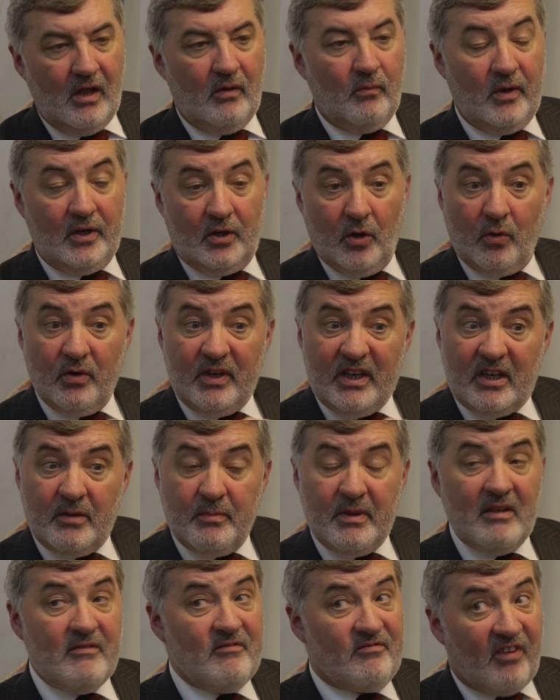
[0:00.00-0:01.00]
We don't need to
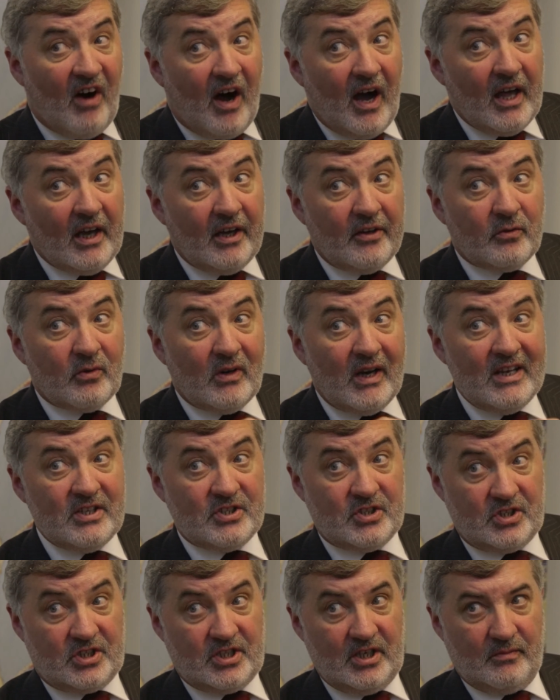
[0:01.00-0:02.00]
be in violent
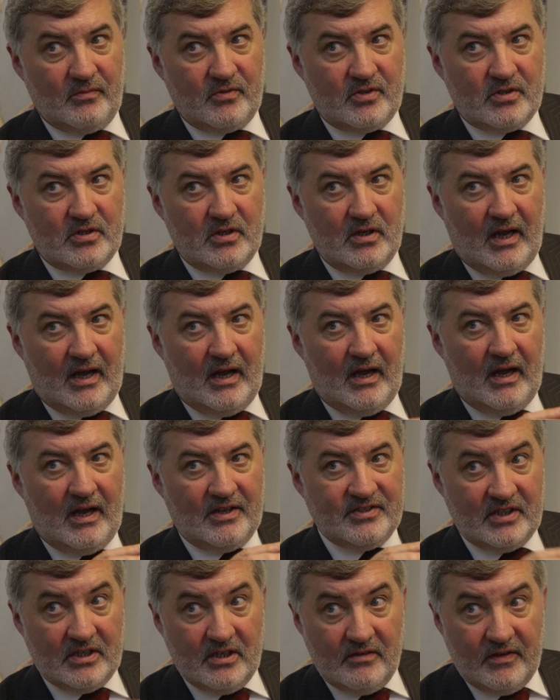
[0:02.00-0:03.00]
relationships
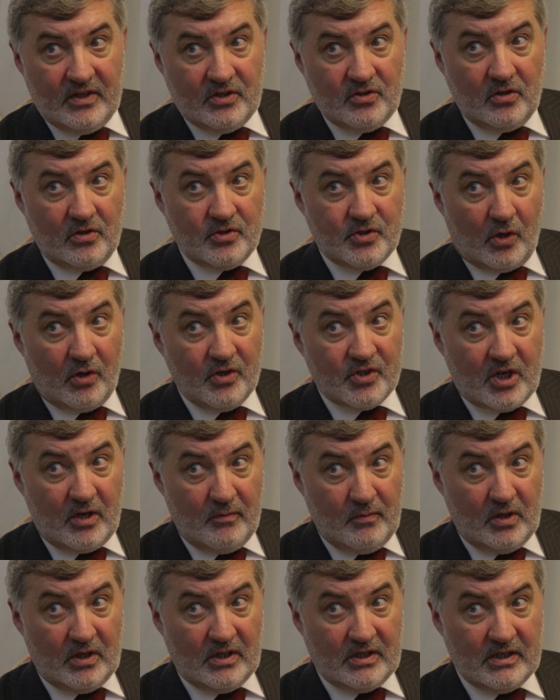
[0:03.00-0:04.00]
as individuals or as
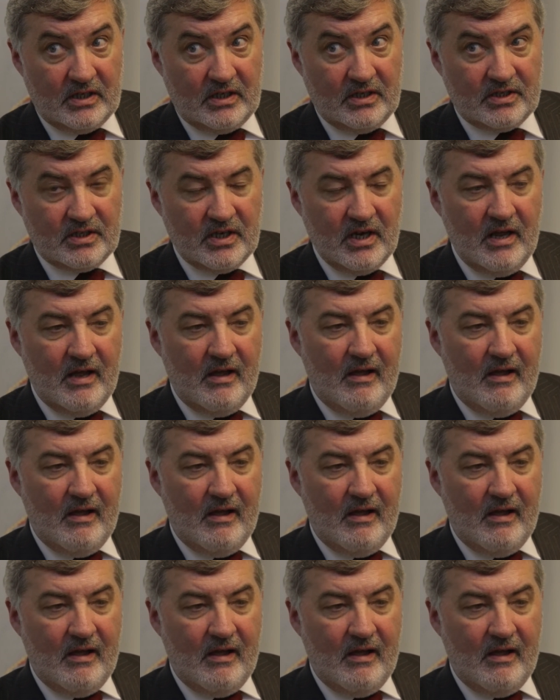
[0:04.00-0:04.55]
communities.